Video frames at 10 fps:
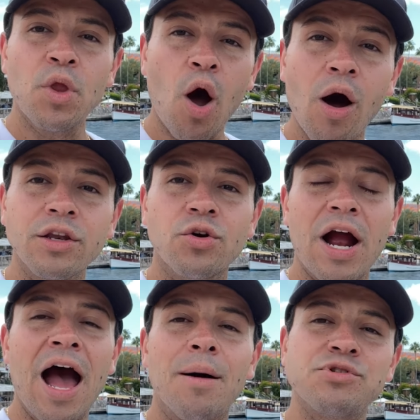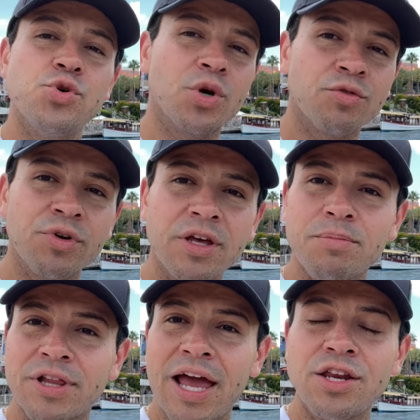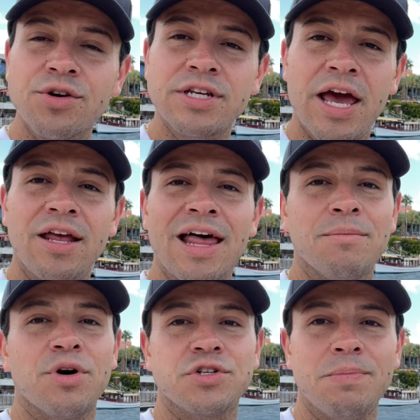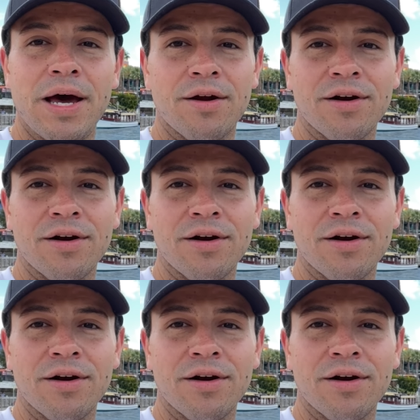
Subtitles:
on your app, so you can really plan your day that much better.